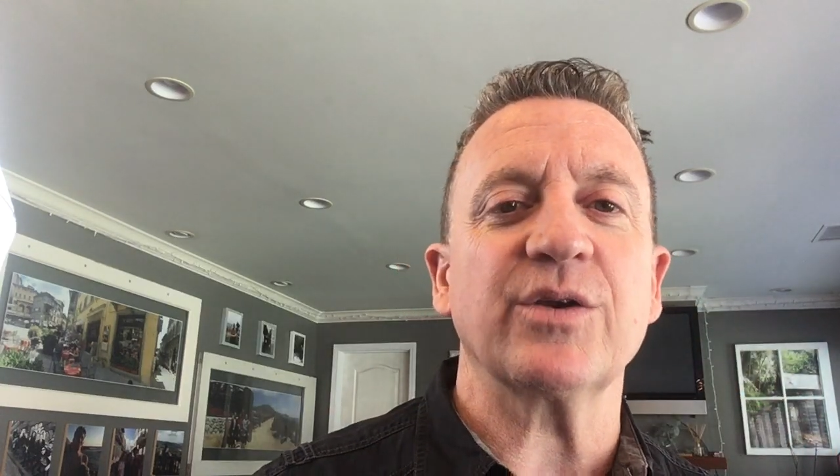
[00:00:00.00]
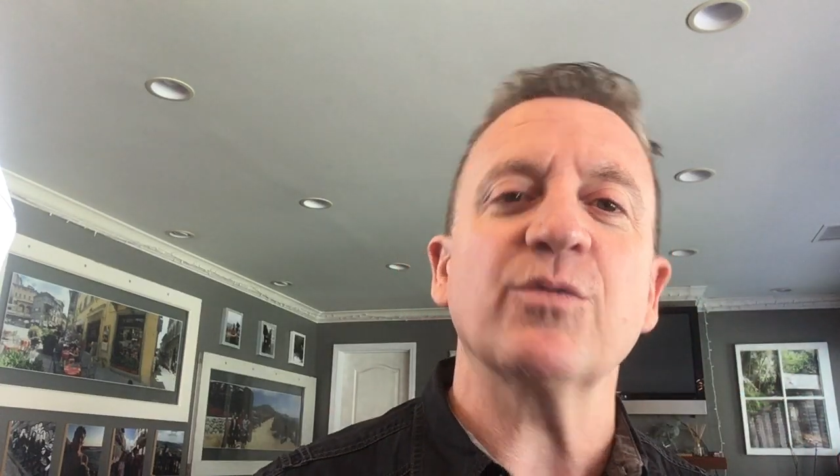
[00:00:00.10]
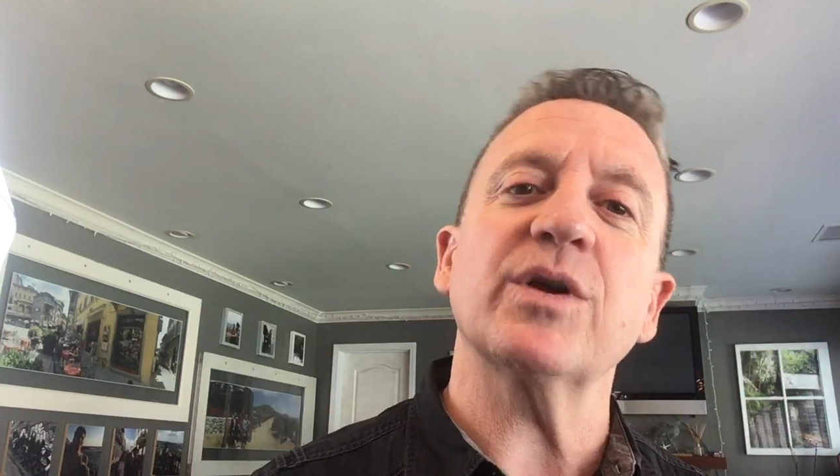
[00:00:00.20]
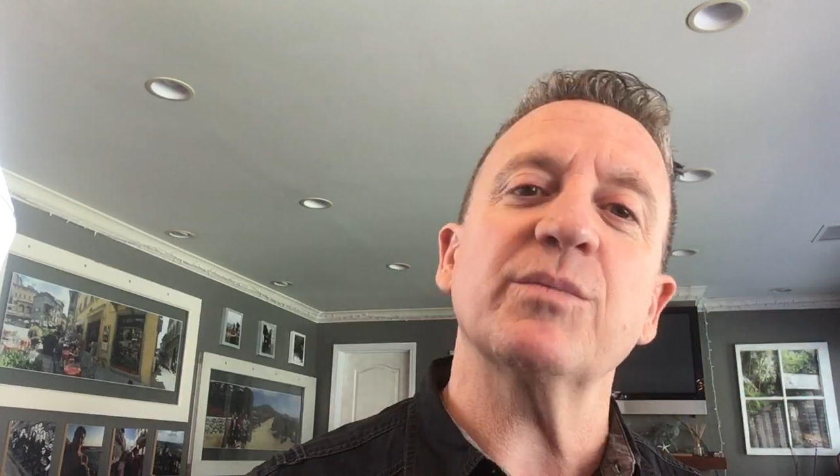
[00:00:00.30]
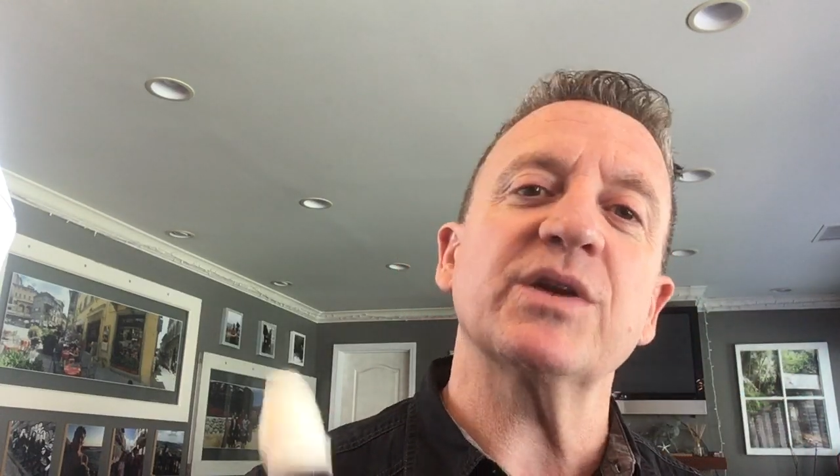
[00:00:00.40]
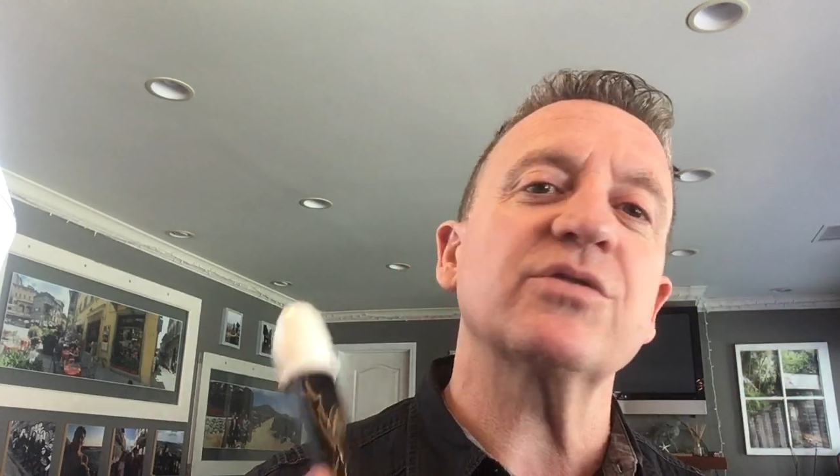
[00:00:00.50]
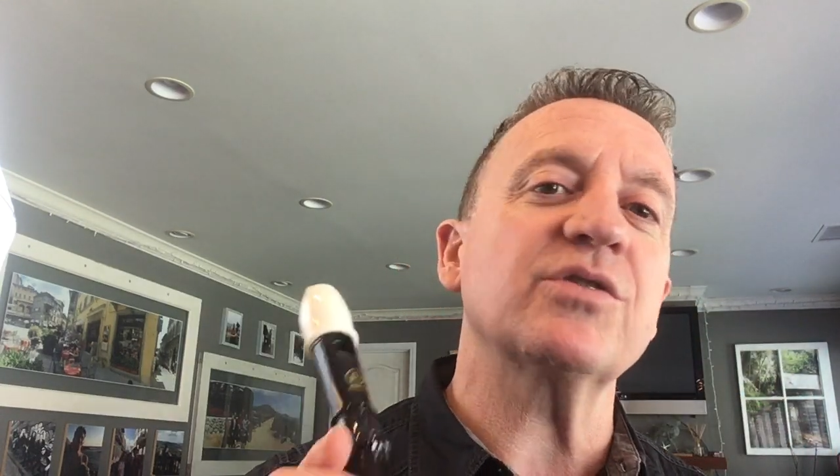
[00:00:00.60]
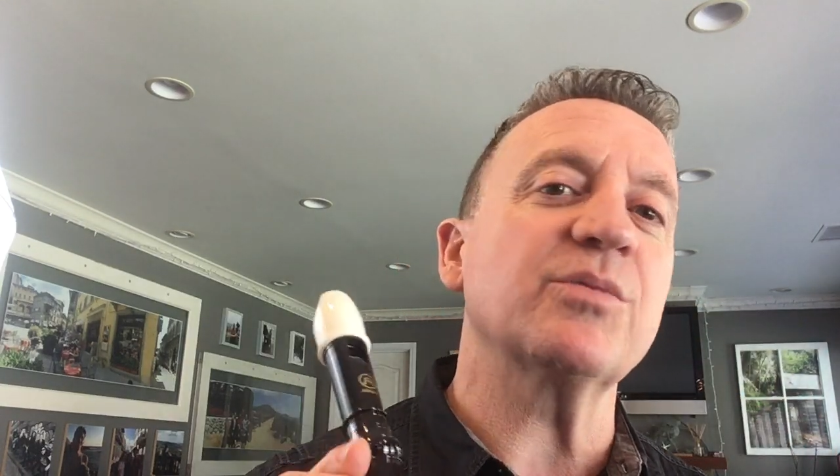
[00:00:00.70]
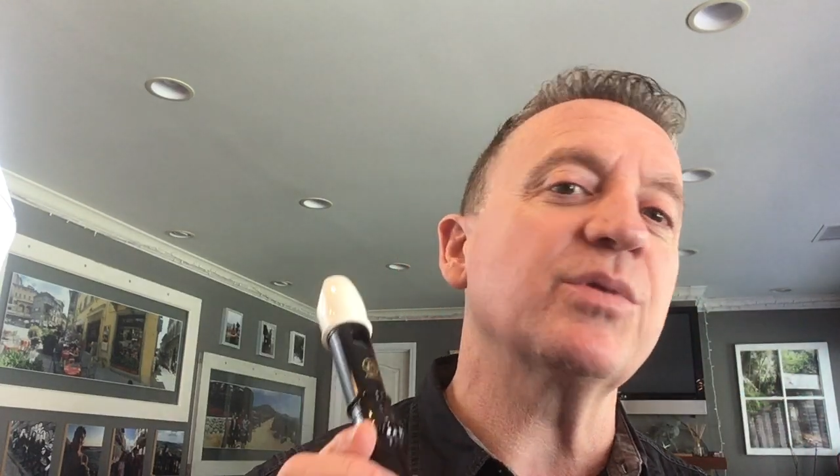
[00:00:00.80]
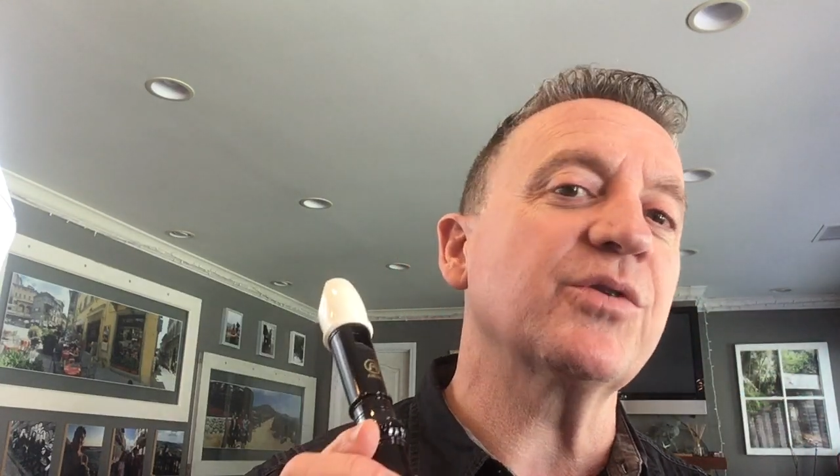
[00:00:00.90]
You want to make
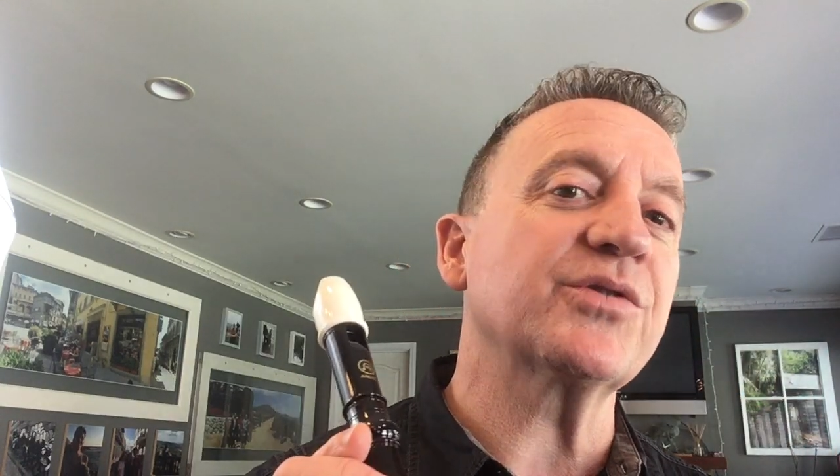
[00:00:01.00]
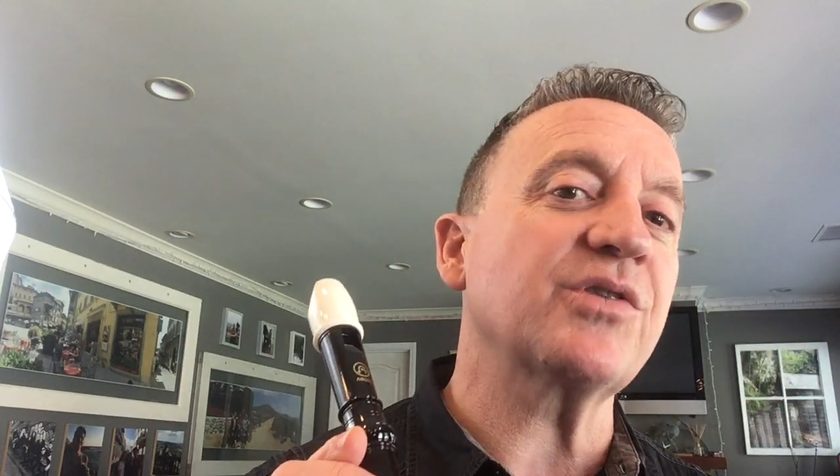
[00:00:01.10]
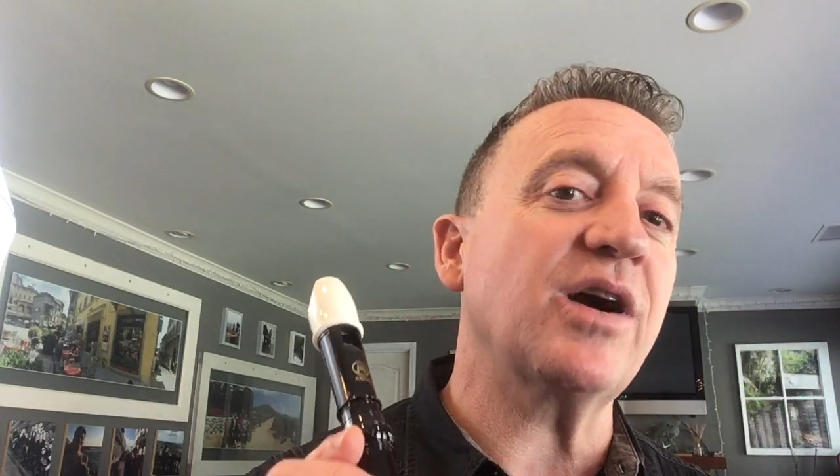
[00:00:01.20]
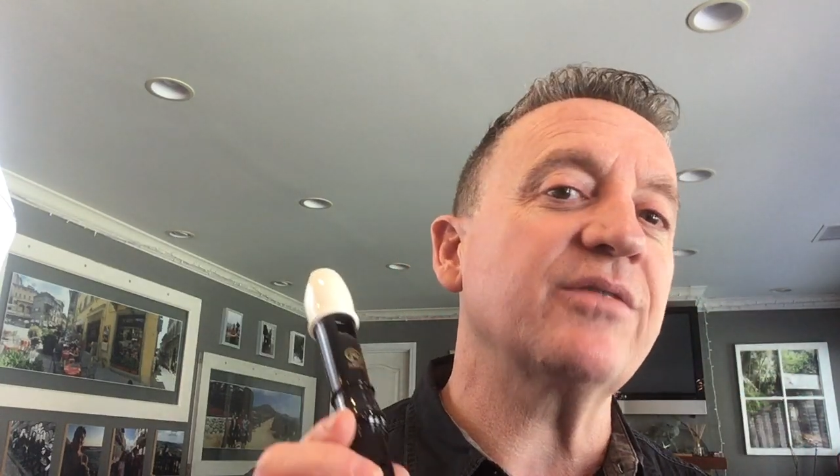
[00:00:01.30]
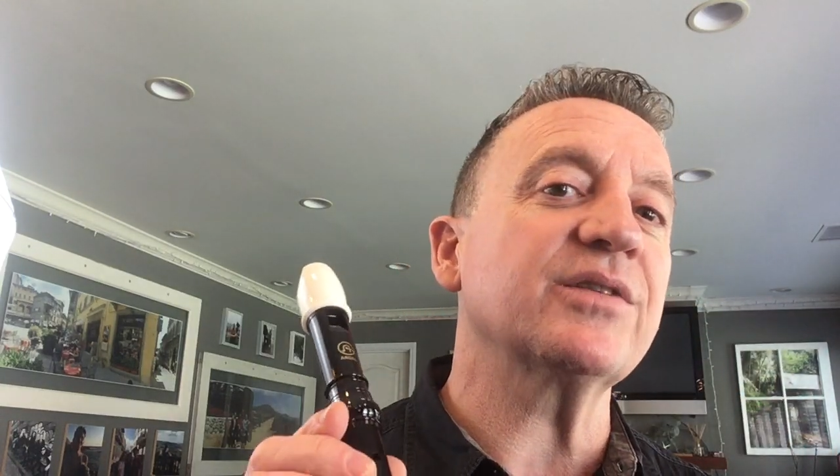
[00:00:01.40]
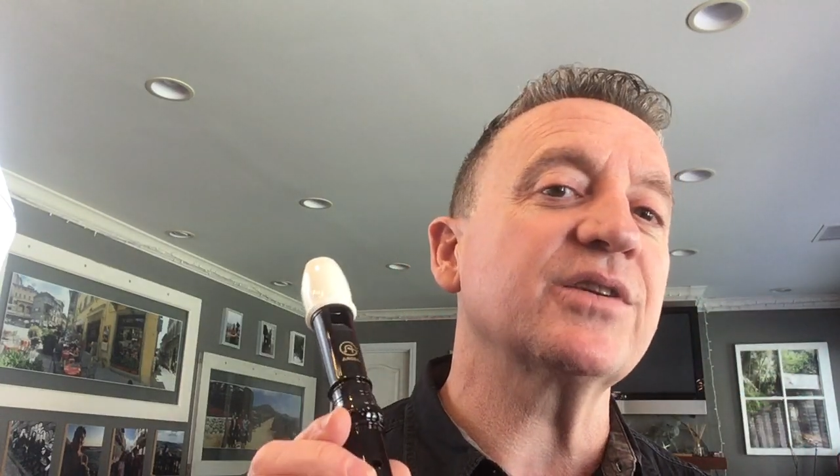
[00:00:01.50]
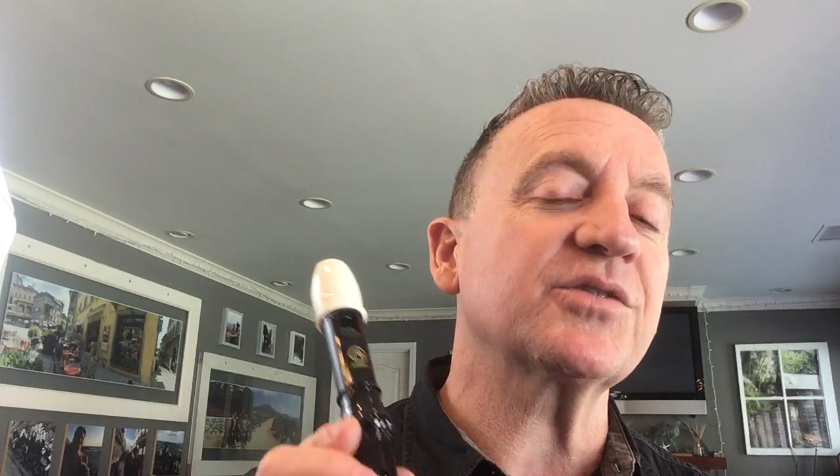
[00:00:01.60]
sure you blow softly,